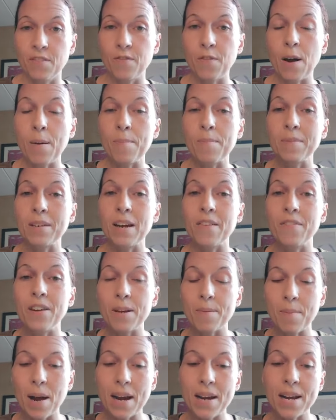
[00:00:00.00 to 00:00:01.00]
If I'm
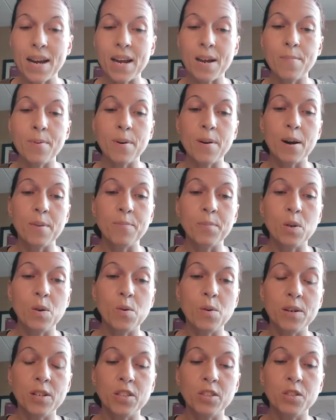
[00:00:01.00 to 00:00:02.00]
loving my neighbor, I'm
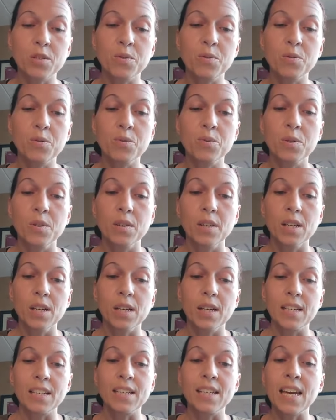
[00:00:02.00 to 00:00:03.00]
going to
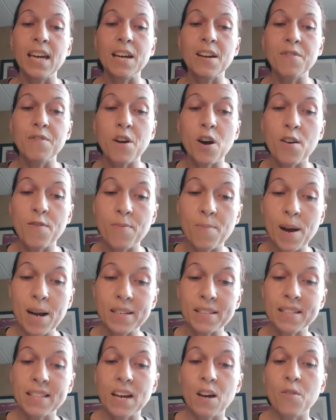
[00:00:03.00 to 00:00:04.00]
give of
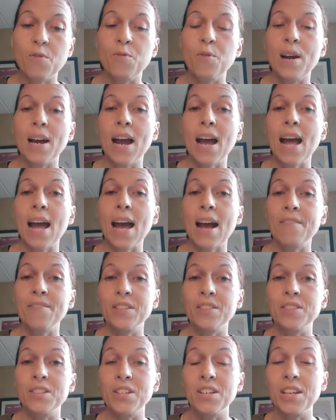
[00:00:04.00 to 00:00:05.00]
myself when I have
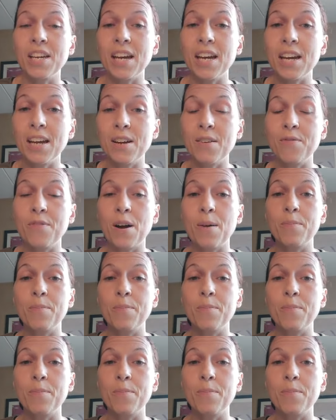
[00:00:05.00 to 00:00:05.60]
it to give.